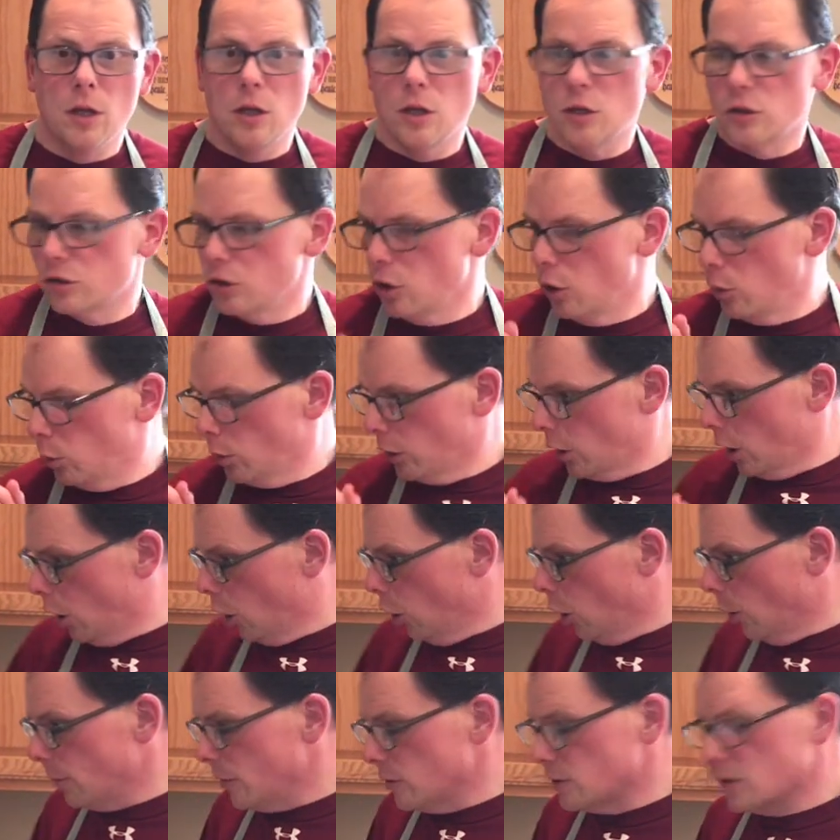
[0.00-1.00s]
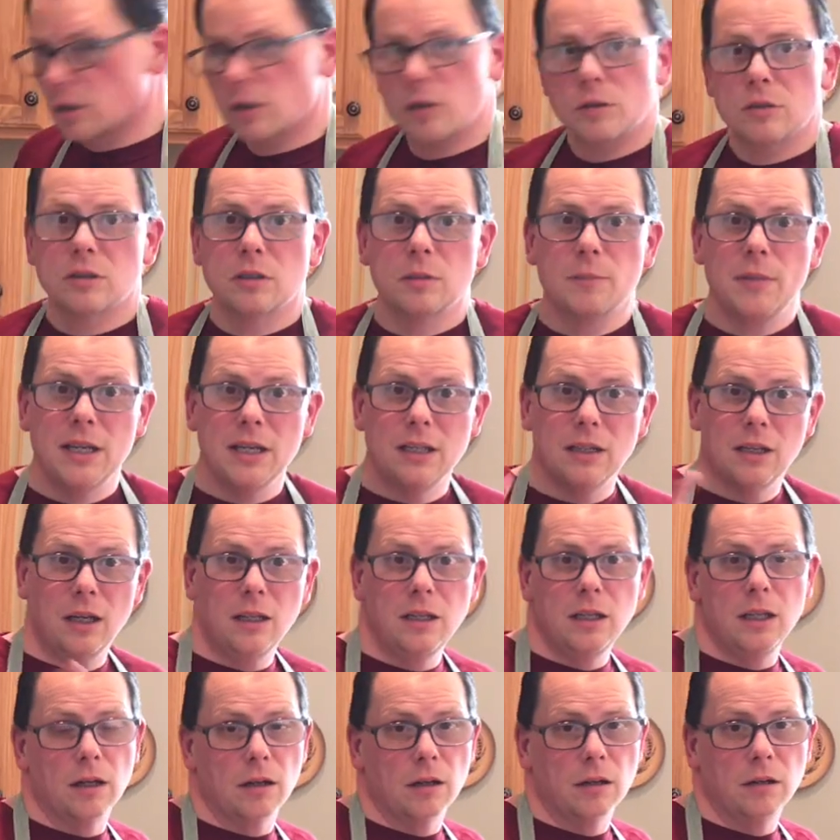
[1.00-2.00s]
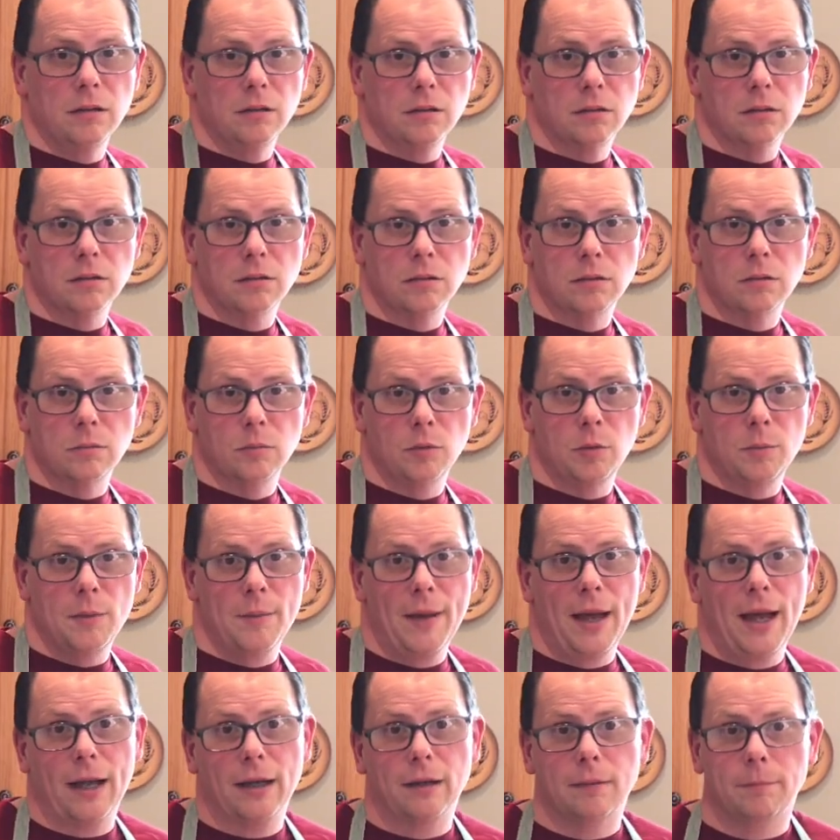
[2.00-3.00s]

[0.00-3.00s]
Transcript: So we're almost close to being done here. We'll be back.